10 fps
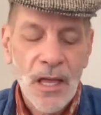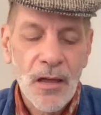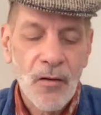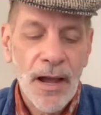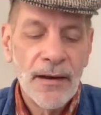
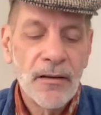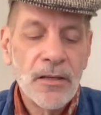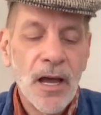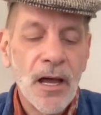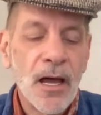All right.
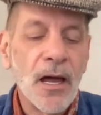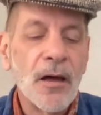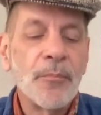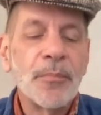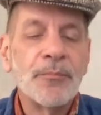
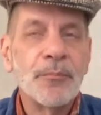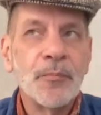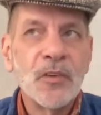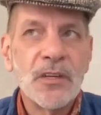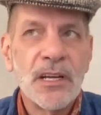
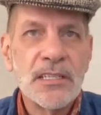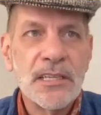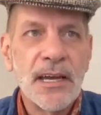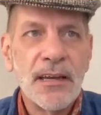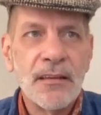Did I
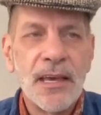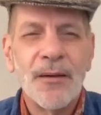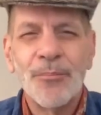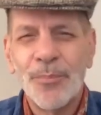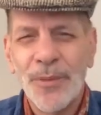say,
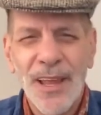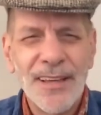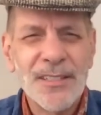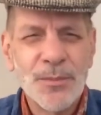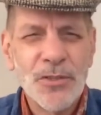yeah,
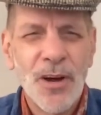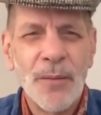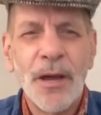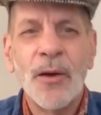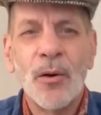like,
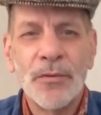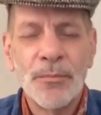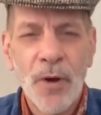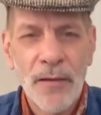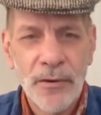subscribe. I offer
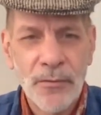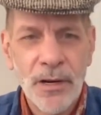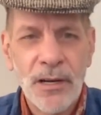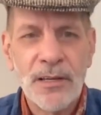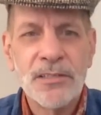private
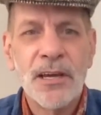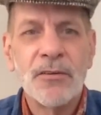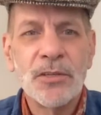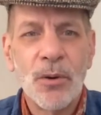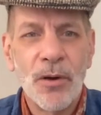readings. I
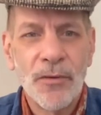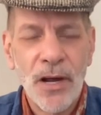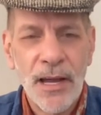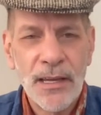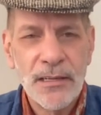also
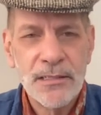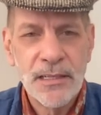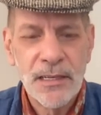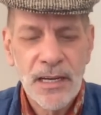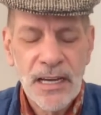offer
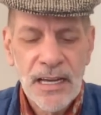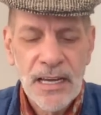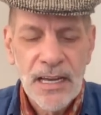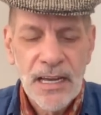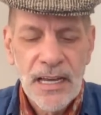IET.
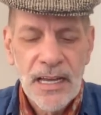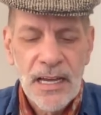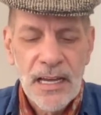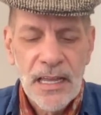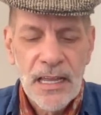
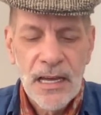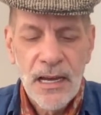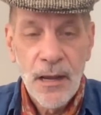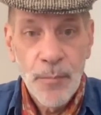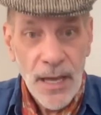
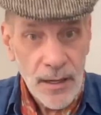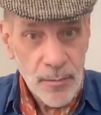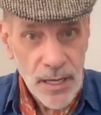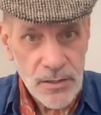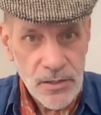I'm back
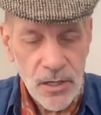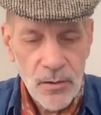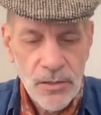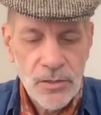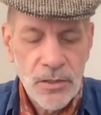in
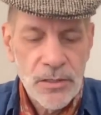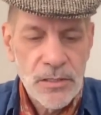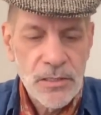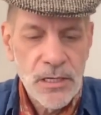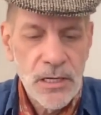Mexico, as you can
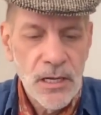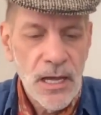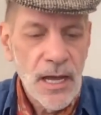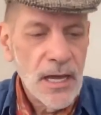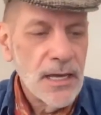see.
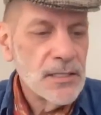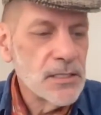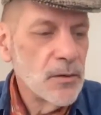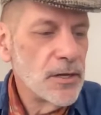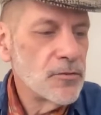
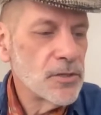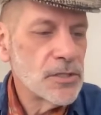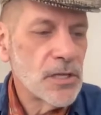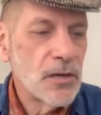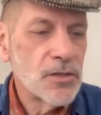It's so
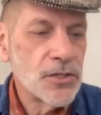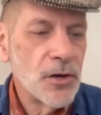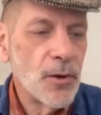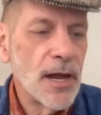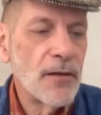interesting because, you
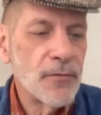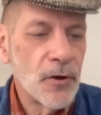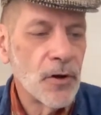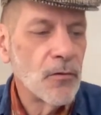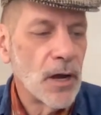know, I have
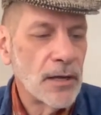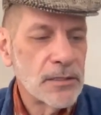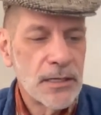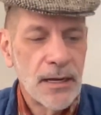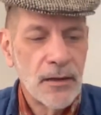Virgo
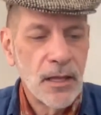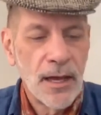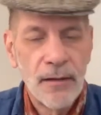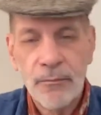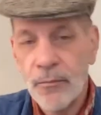rising.
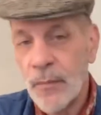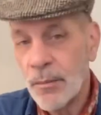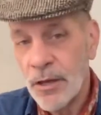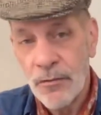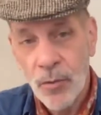
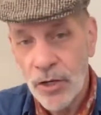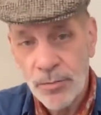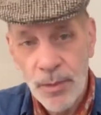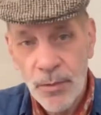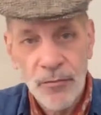Maybe you've
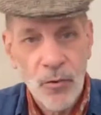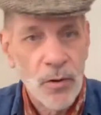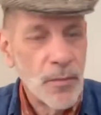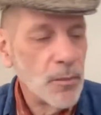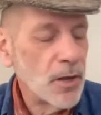watched me
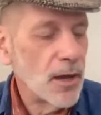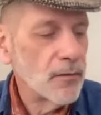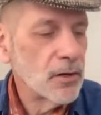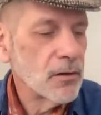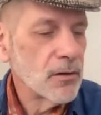before, maybe you
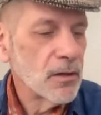haven't.